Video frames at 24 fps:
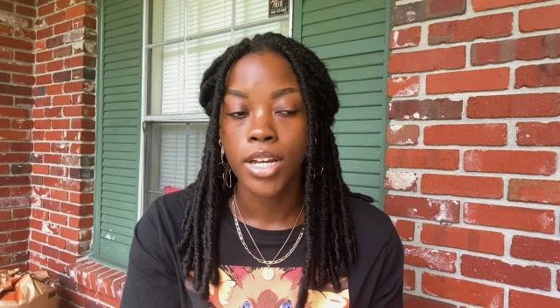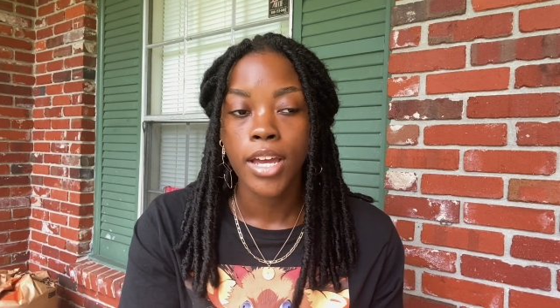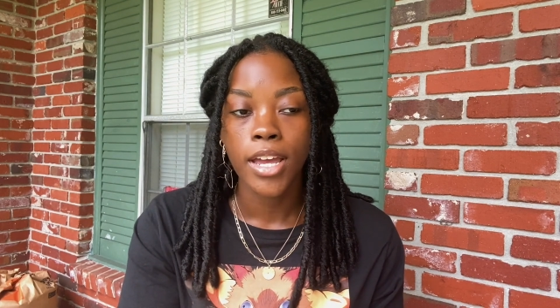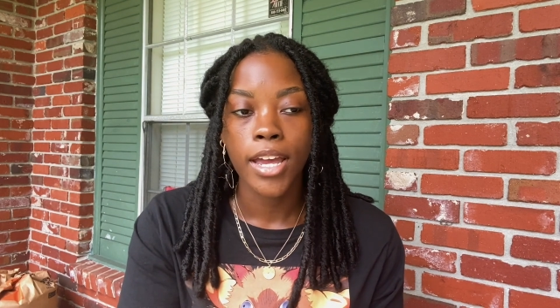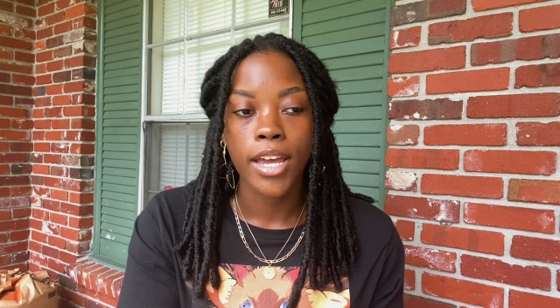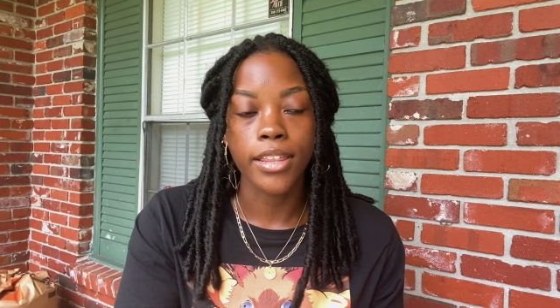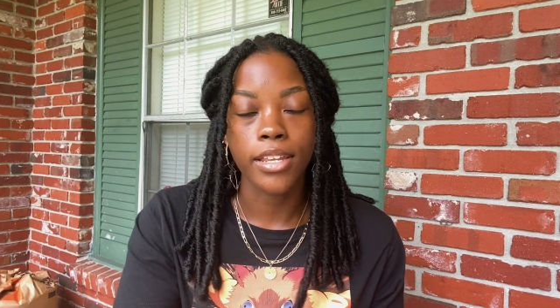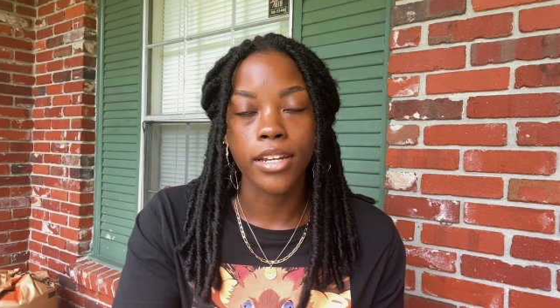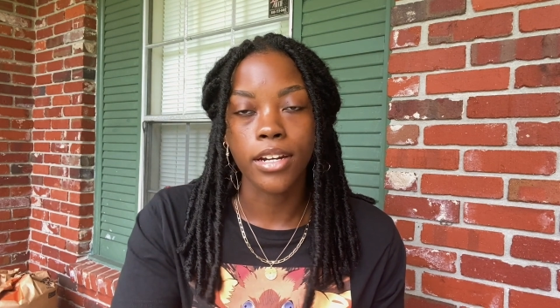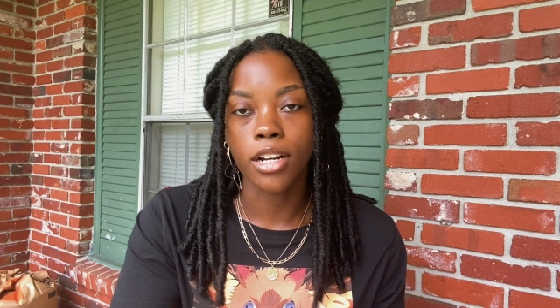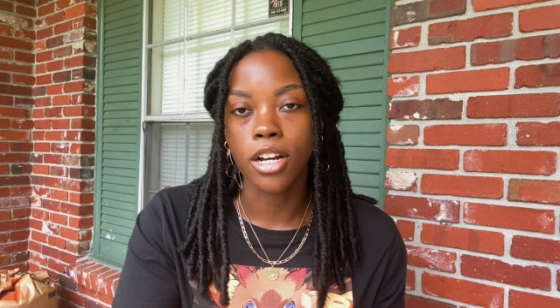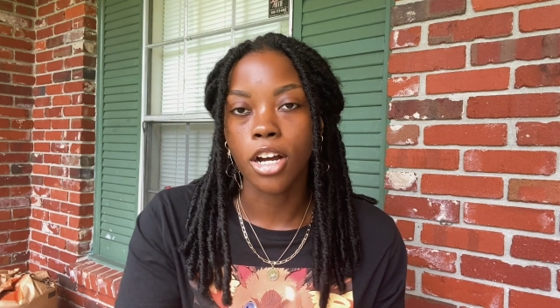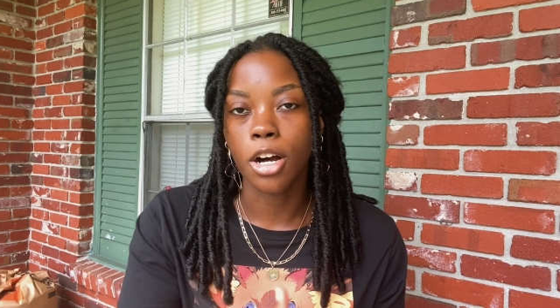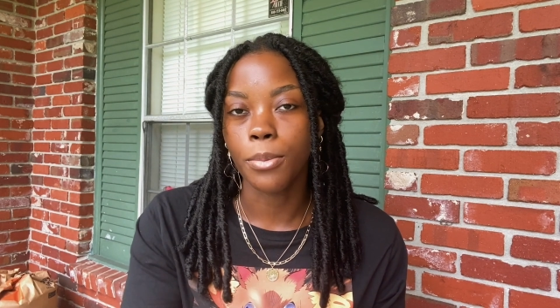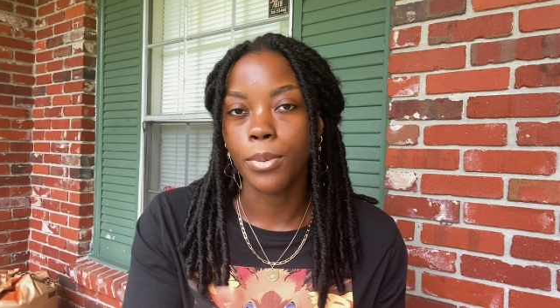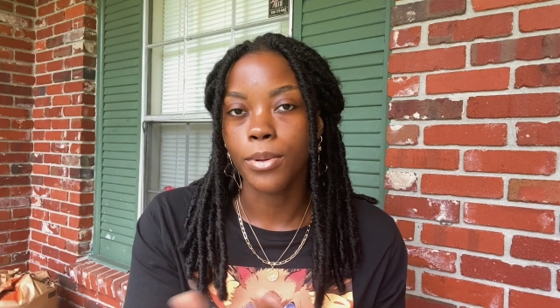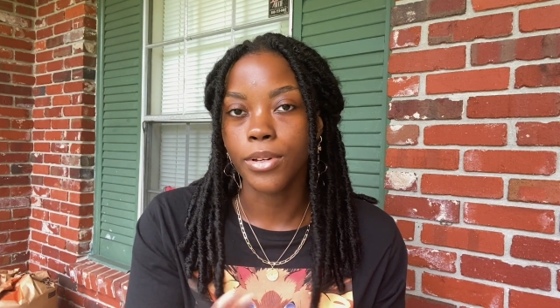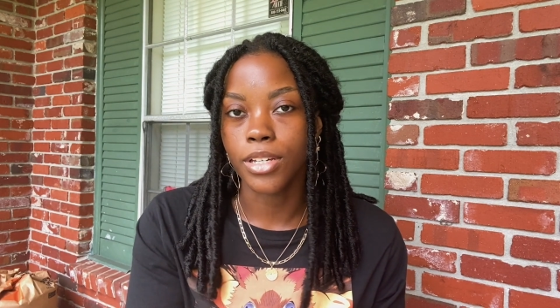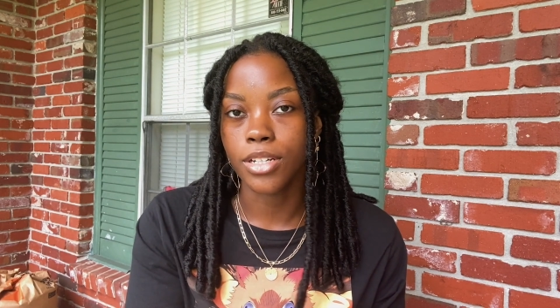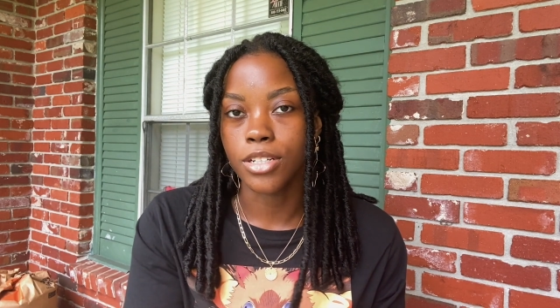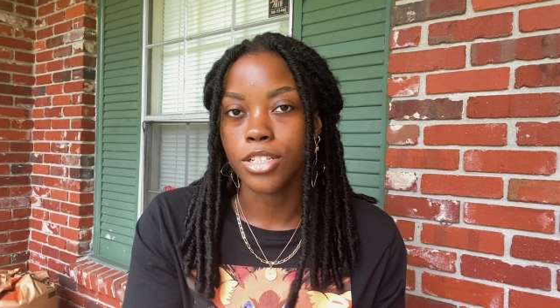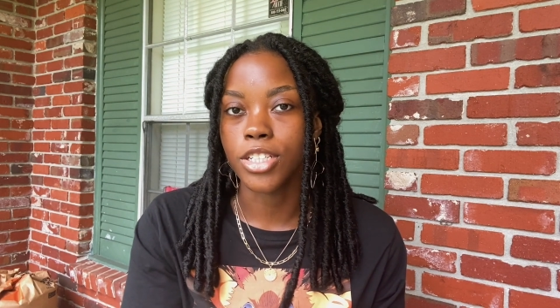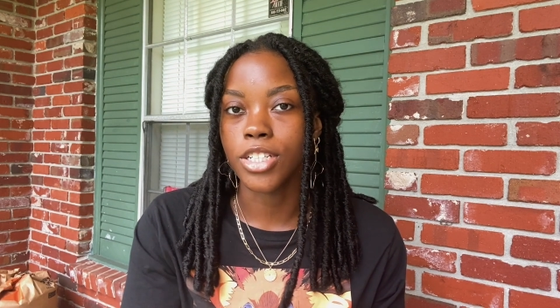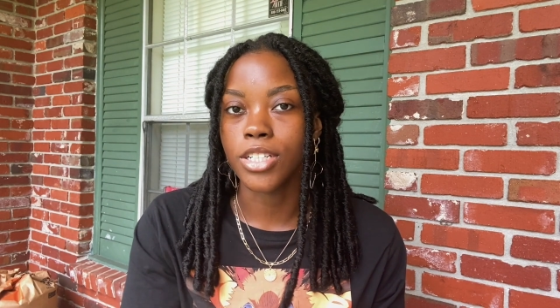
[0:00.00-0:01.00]
and then a couple of
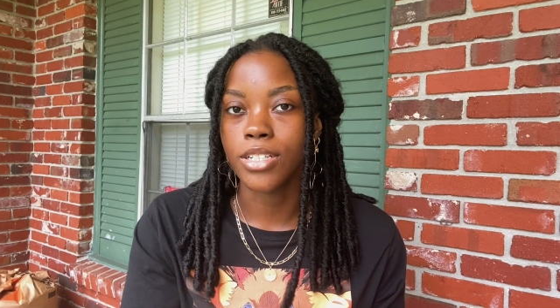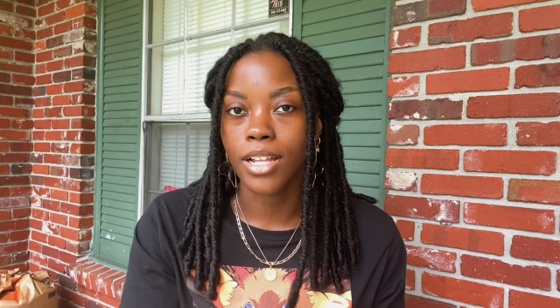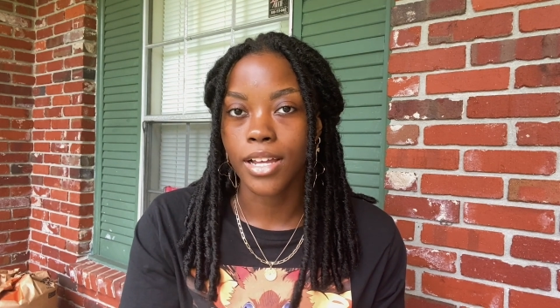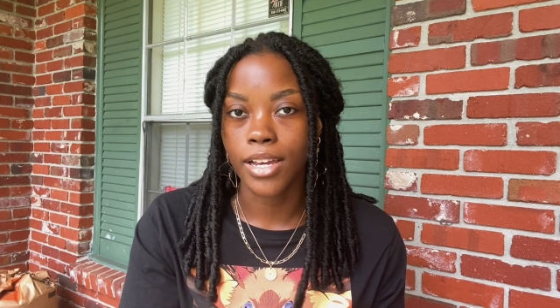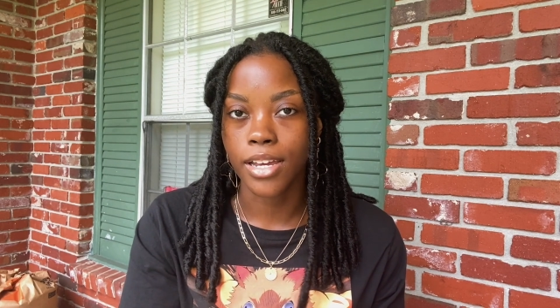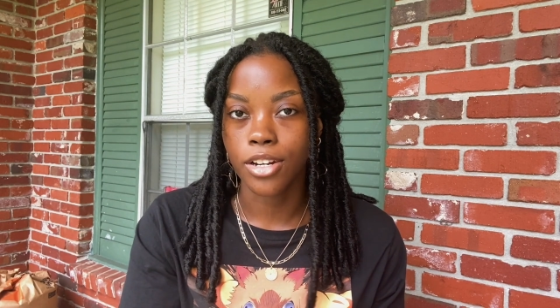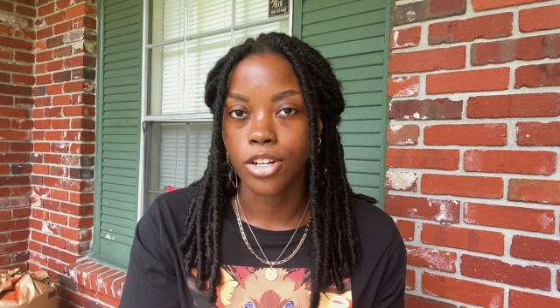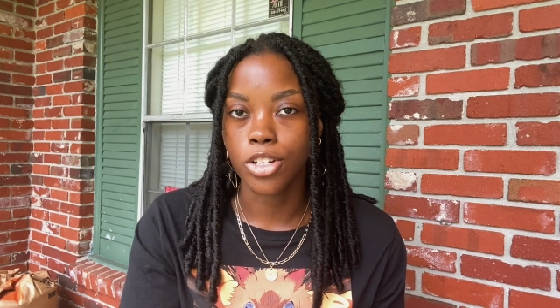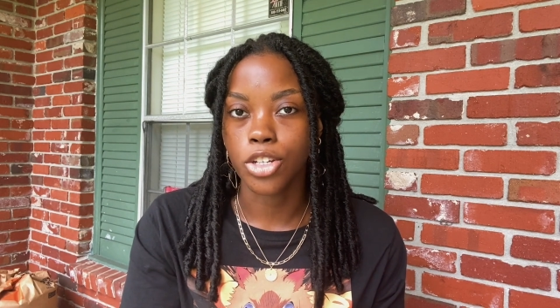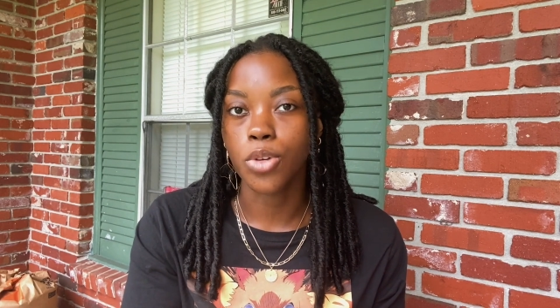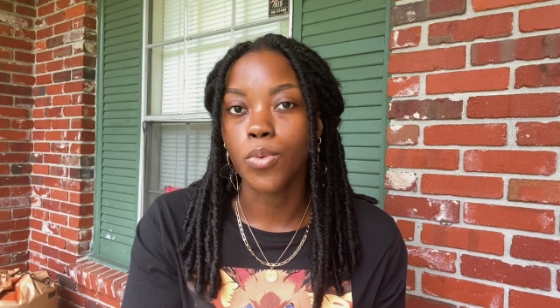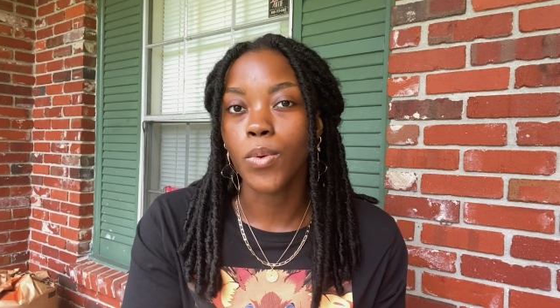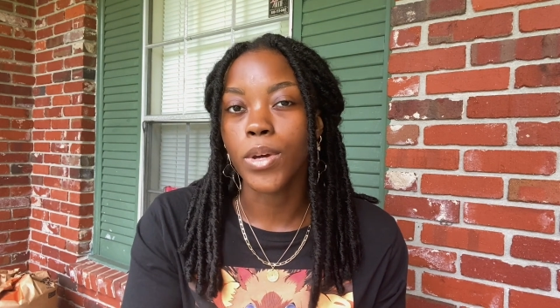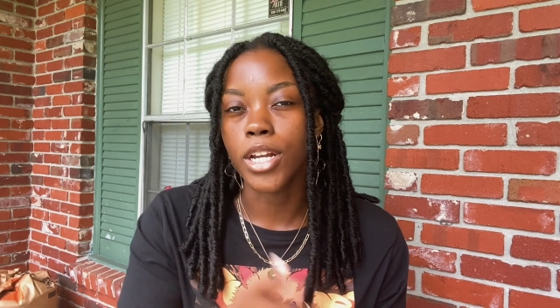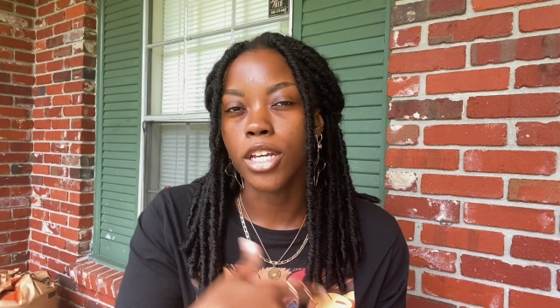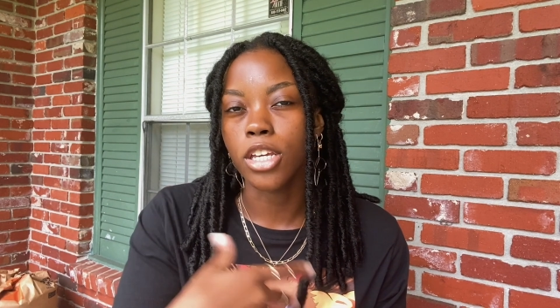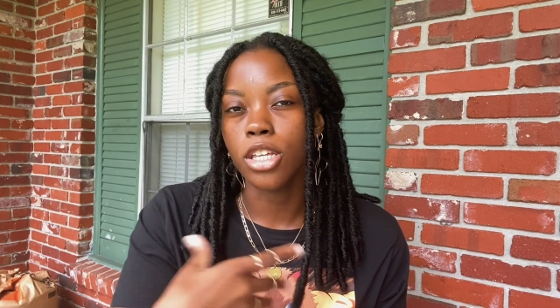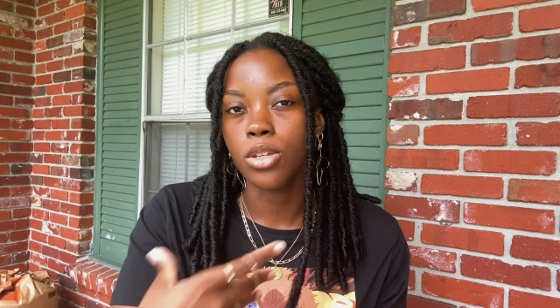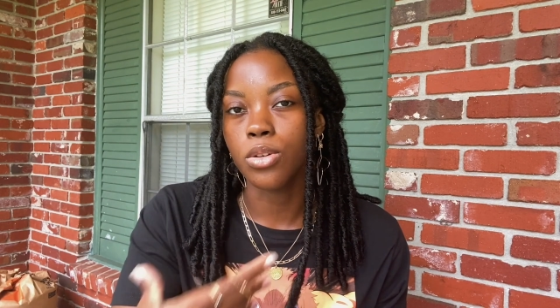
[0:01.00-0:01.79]
years later you want to